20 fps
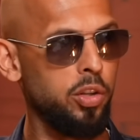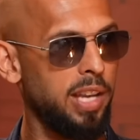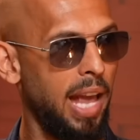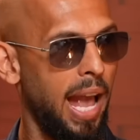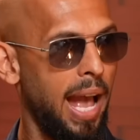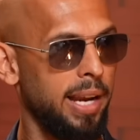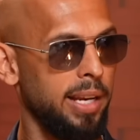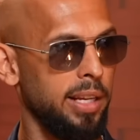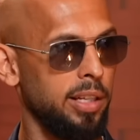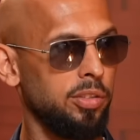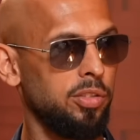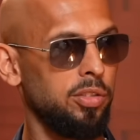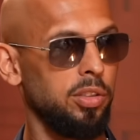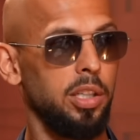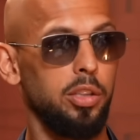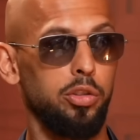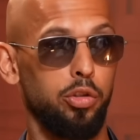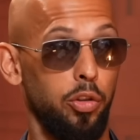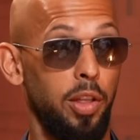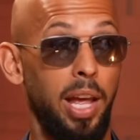dad
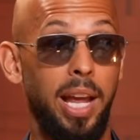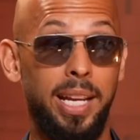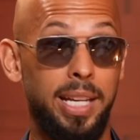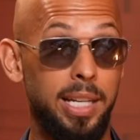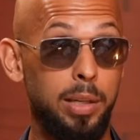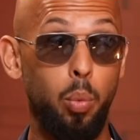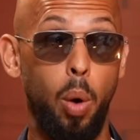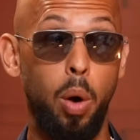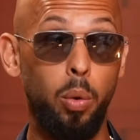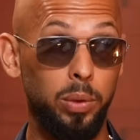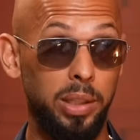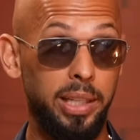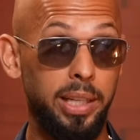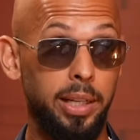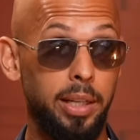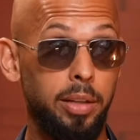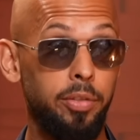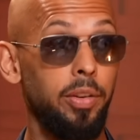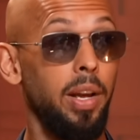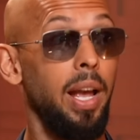is so that he won't
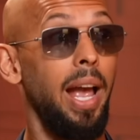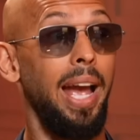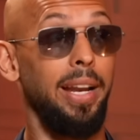leave